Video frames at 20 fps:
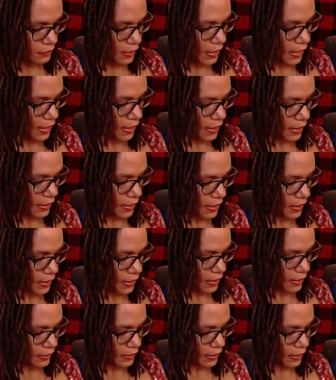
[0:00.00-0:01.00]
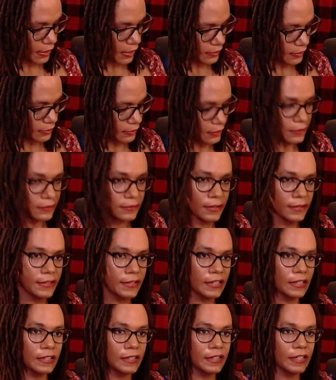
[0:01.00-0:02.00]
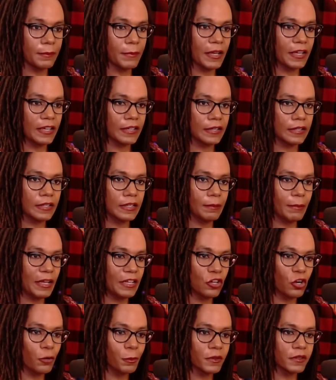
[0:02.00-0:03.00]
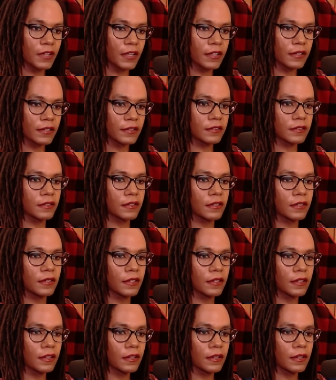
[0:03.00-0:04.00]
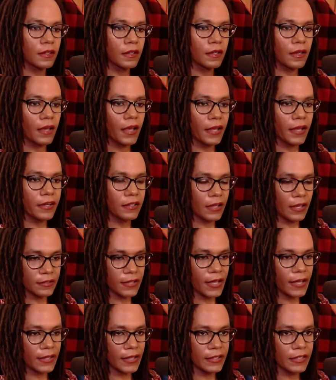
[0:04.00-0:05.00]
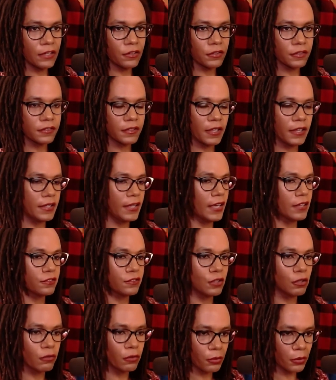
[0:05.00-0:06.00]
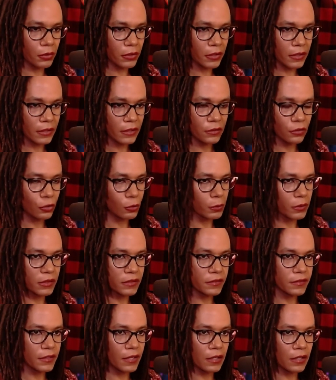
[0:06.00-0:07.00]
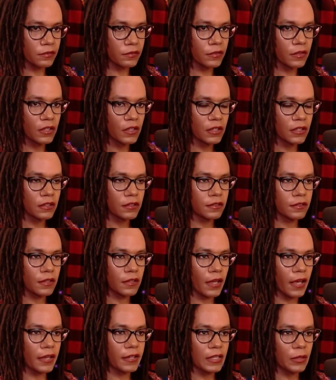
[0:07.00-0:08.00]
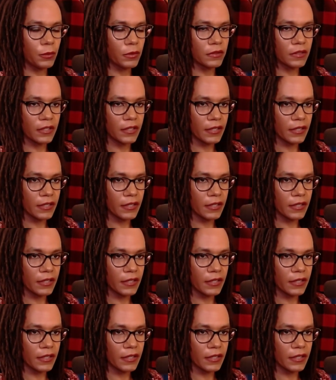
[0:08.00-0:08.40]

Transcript: I think it's that he didn't make he made no mistakes. And exactly like Nero was saying, he has no rewarding normal hit stuff, and he wasn't